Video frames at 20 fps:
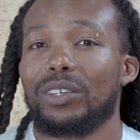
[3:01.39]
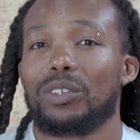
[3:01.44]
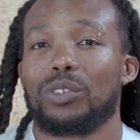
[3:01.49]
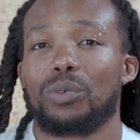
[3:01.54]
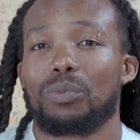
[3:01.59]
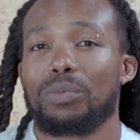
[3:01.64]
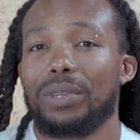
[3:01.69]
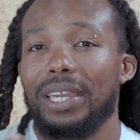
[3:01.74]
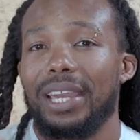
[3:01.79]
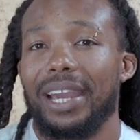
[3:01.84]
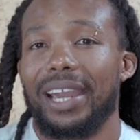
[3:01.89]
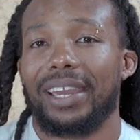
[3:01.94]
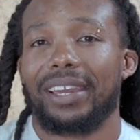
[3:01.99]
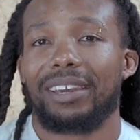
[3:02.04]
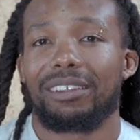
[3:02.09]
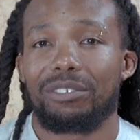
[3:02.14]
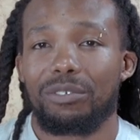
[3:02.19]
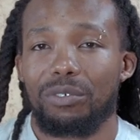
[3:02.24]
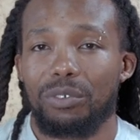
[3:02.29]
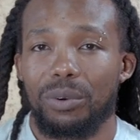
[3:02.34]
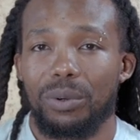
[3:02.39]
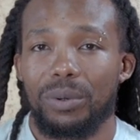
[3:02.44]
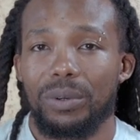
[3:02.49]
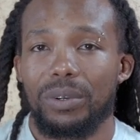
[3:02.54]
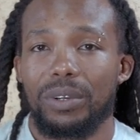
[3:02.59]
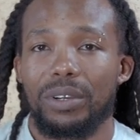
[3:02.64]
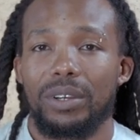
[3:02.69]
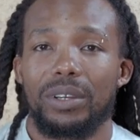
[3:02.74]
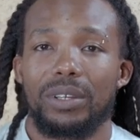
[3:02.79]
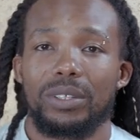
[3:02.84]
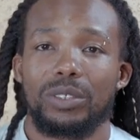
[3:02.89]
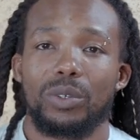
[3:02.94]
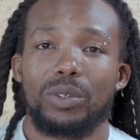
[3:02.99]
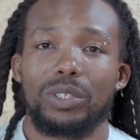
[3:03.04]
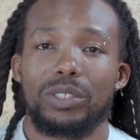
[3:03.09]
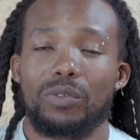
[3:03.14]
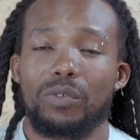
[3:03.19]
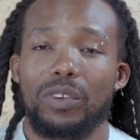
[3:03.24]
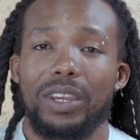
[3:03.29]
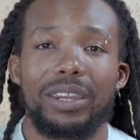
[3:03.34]
to be hired for. So
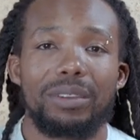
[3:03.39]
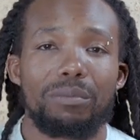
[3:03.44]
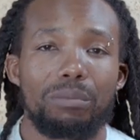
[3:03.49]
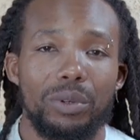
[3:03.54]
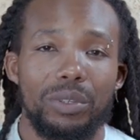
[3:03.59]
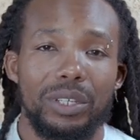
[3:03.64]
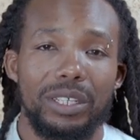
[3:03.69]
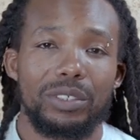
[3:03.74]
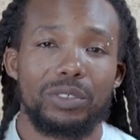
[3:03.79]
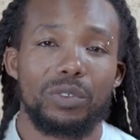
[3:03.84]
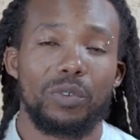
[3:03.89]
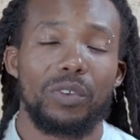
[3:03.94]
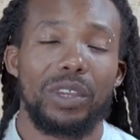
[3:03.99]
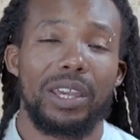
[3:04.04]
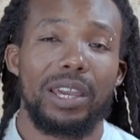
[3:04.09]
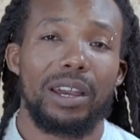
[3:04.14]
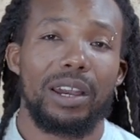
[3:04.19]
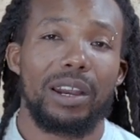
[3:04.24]
it's very important to figure